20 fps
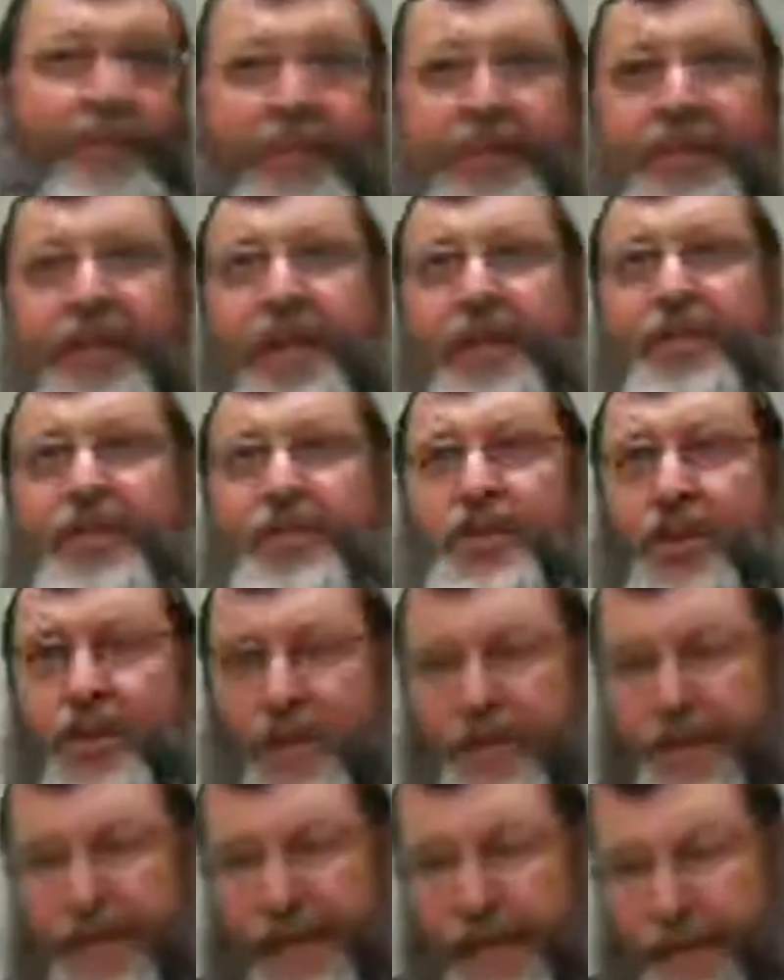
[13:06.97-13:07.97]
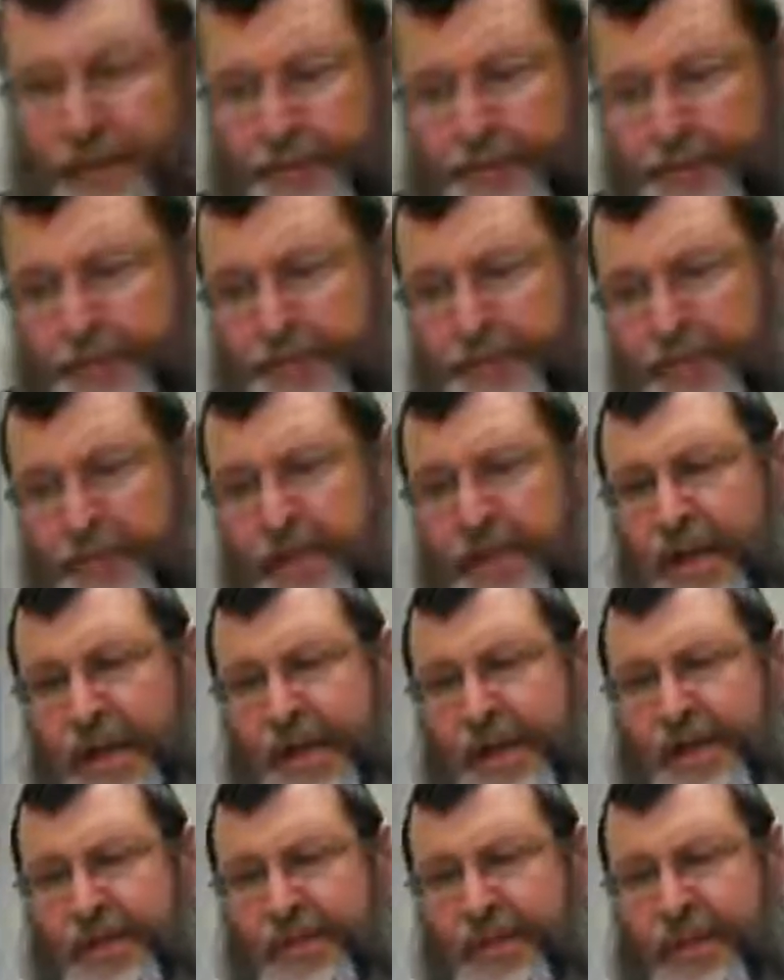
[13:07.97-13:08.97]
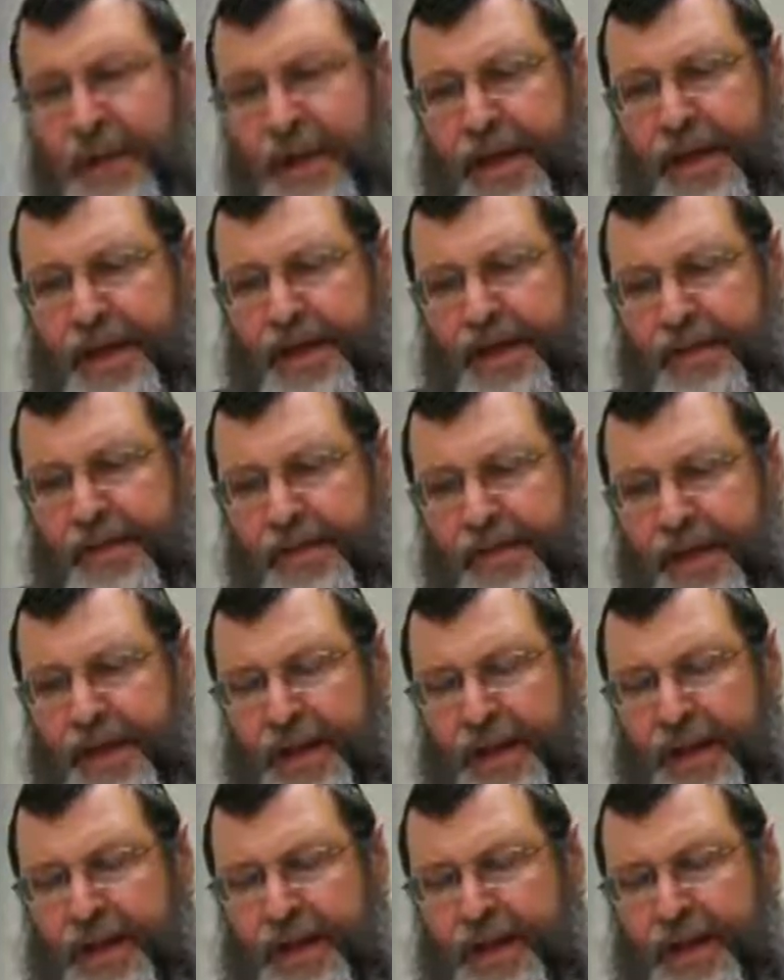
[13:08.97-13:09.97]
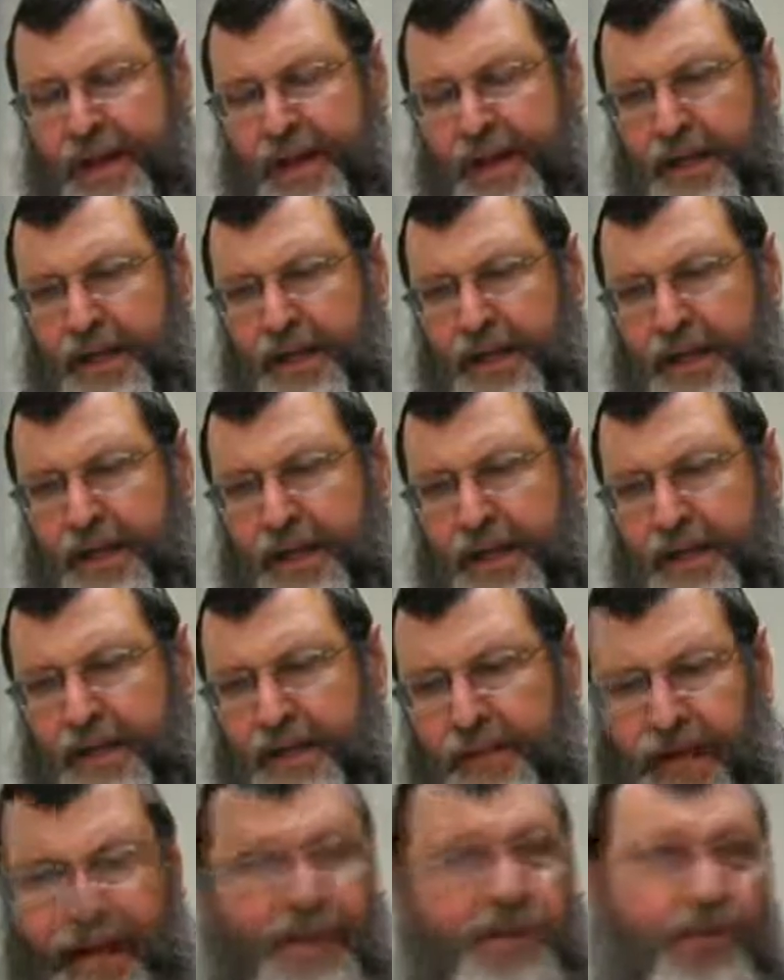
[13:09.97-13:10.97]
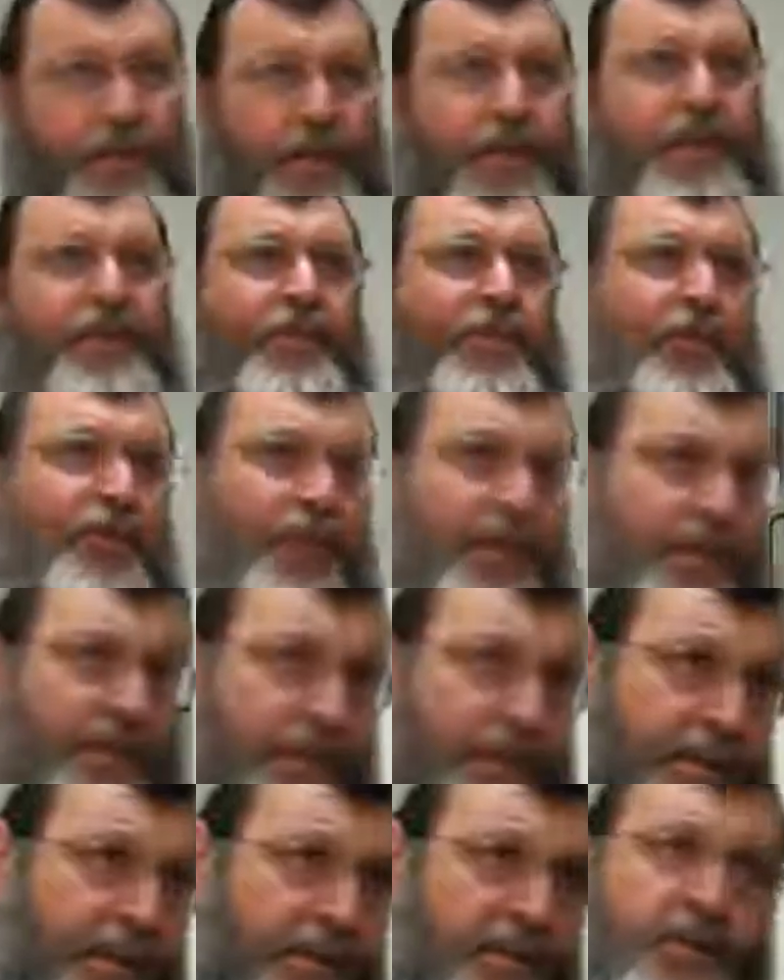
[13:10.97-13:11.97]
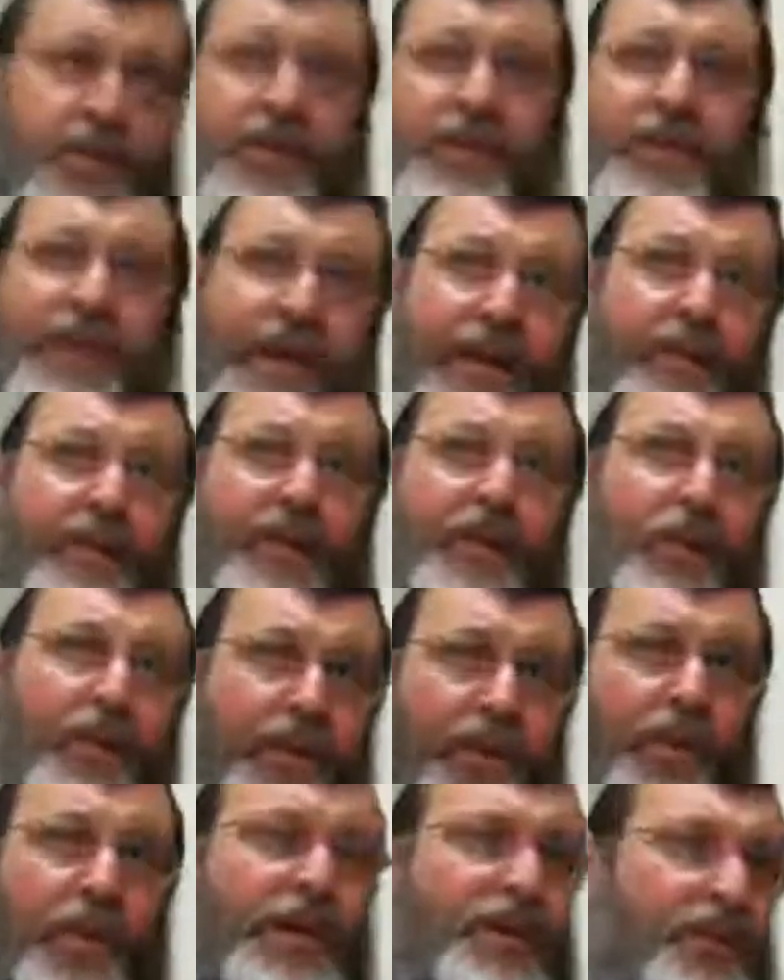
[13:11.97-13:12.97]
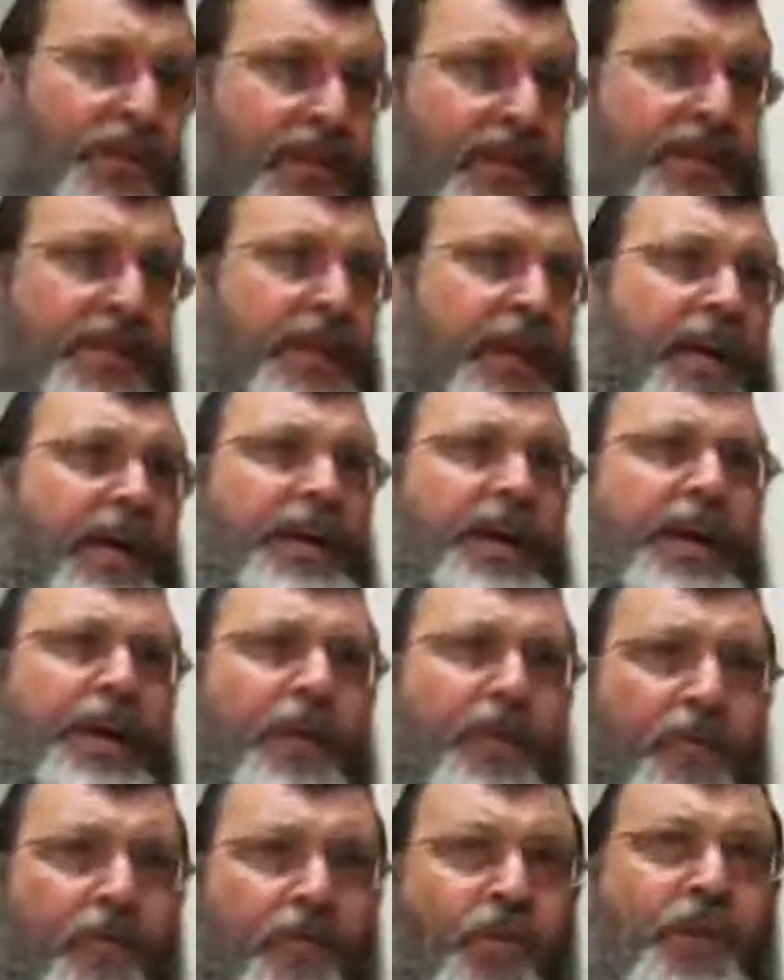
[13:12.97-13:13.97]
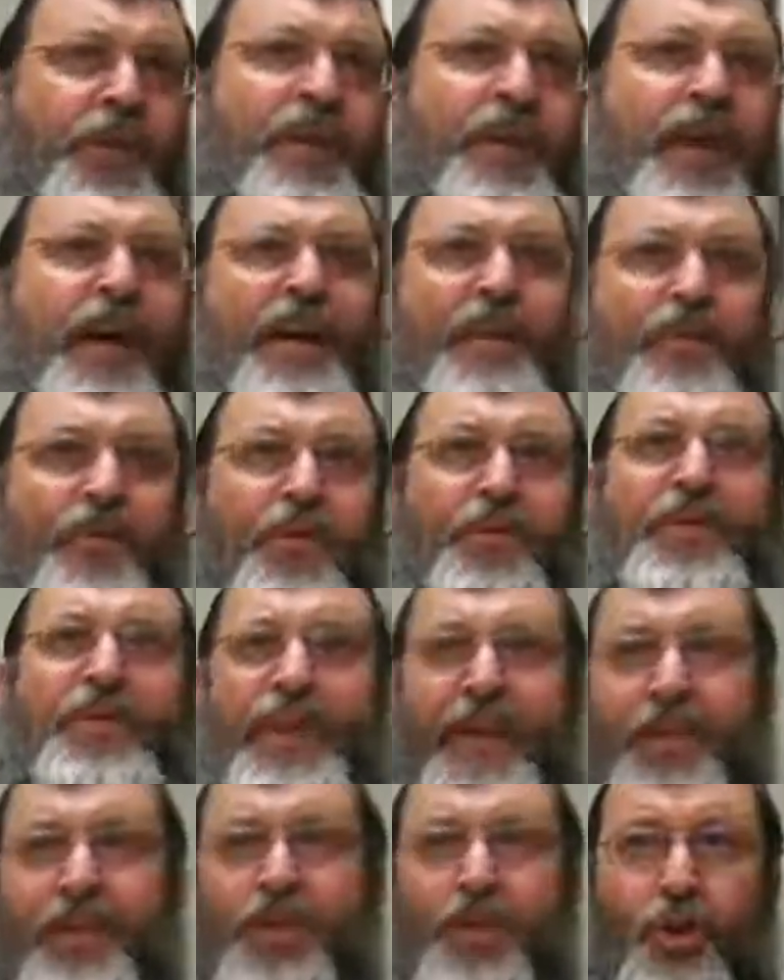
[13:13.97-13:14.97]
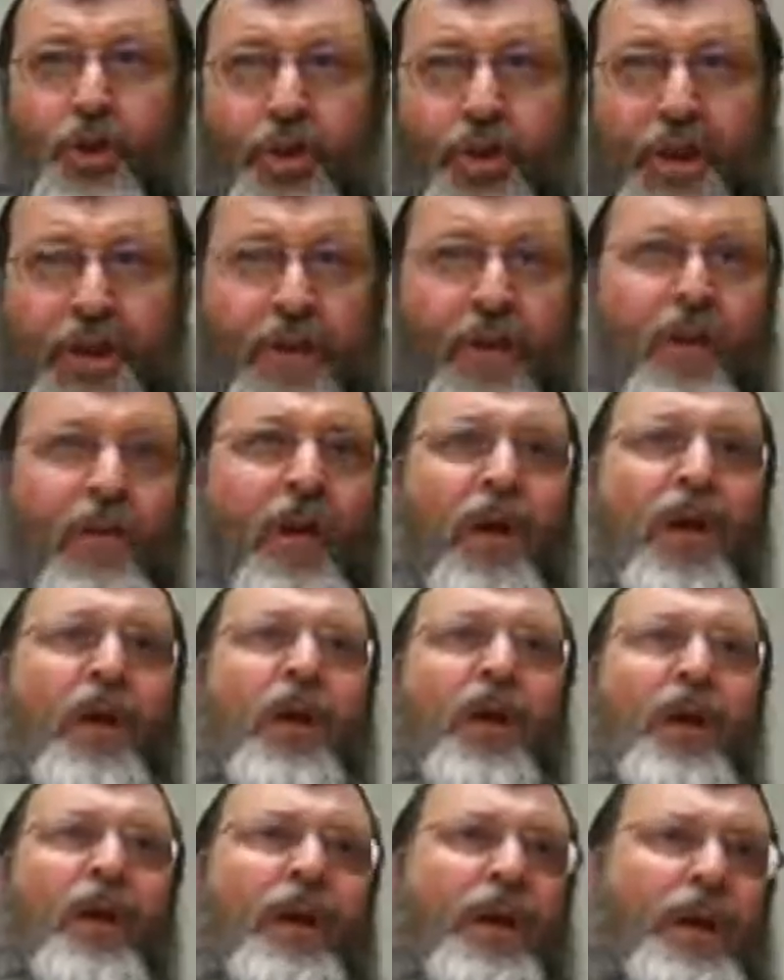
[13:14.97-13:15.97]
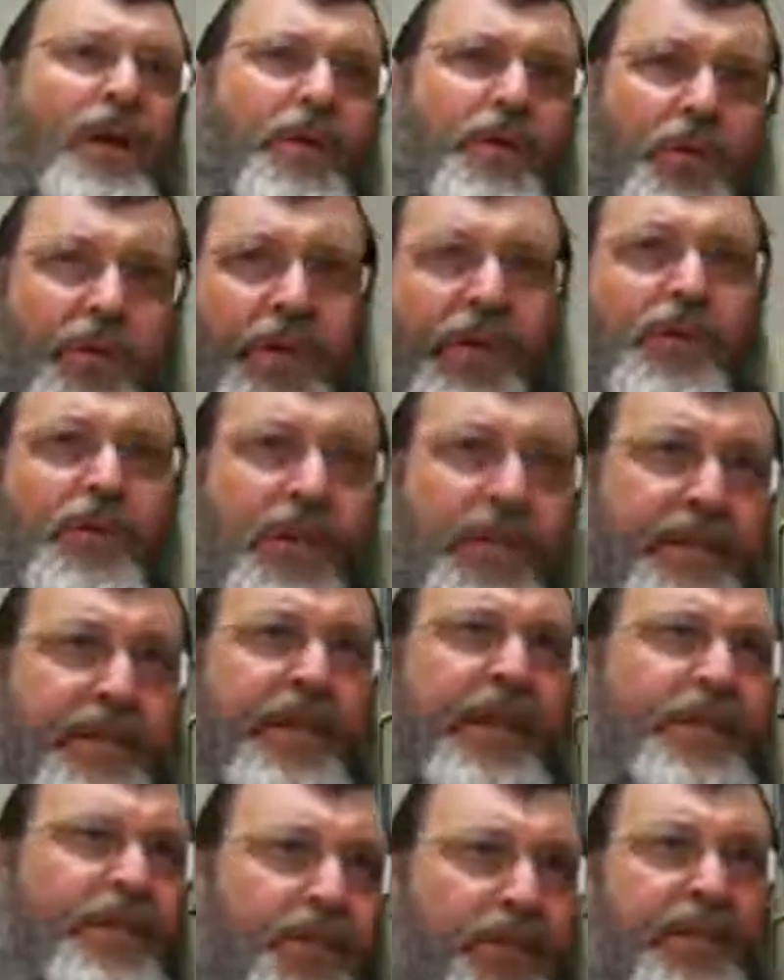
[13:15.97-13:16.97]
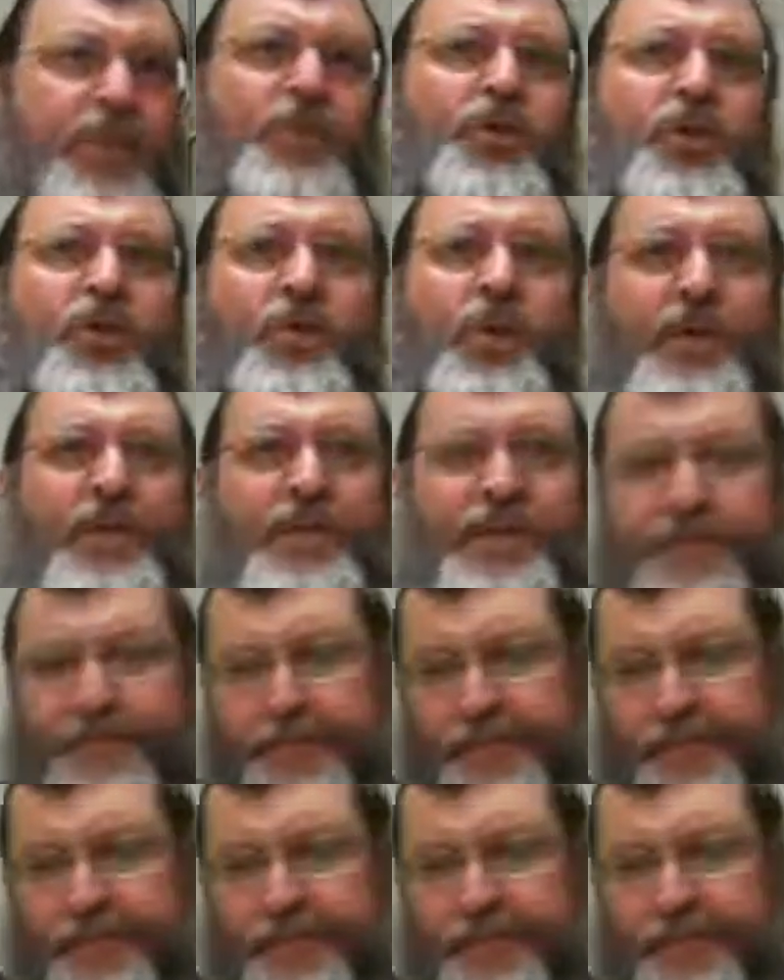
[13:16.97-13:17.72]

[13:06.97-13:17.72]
They sang the song in the Yam. And then they uh, they had to leave. They had to, they had to leave the Yam. They were on the way to Asina. They had a forty-nine, fifty-day journey uh, to get to Asina, to get to Shavuos.